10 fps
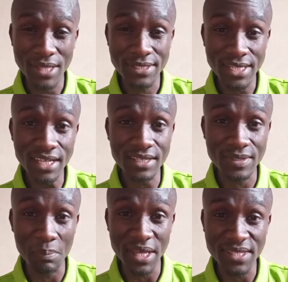
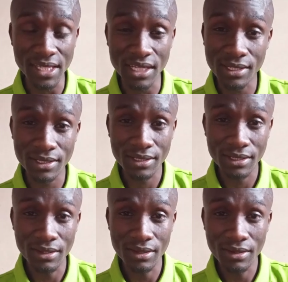6 basic
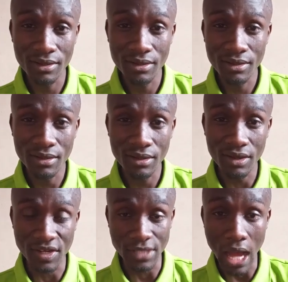
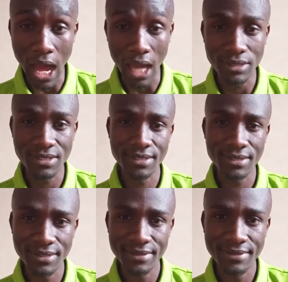
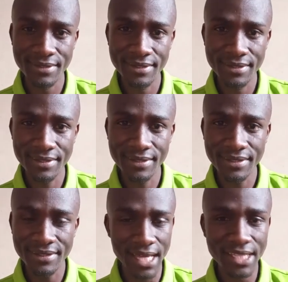results
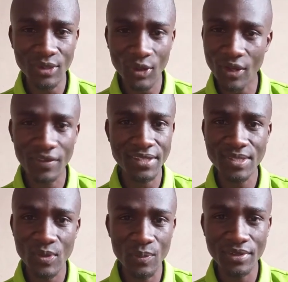that all
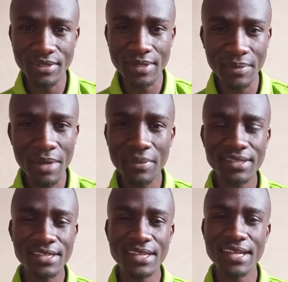these communities, remember it
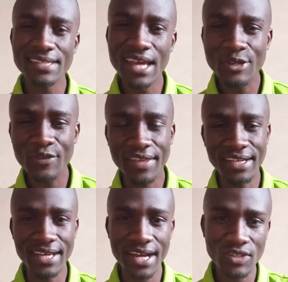is as a result of the
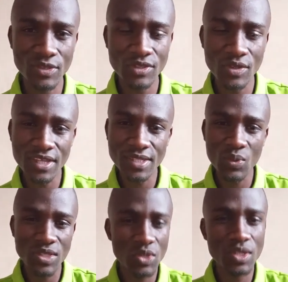interaction. So this
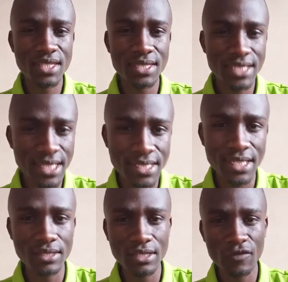question is
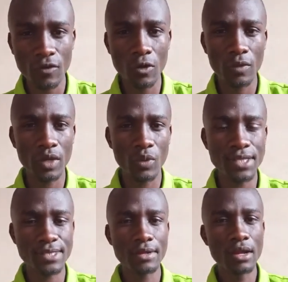tested in the following
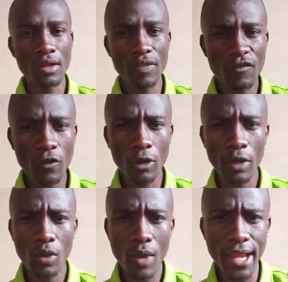ways. The
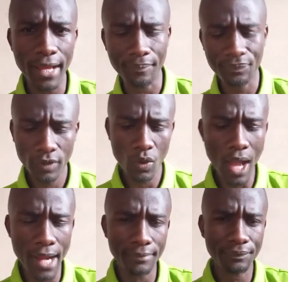following wording.
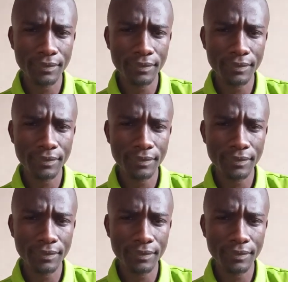1,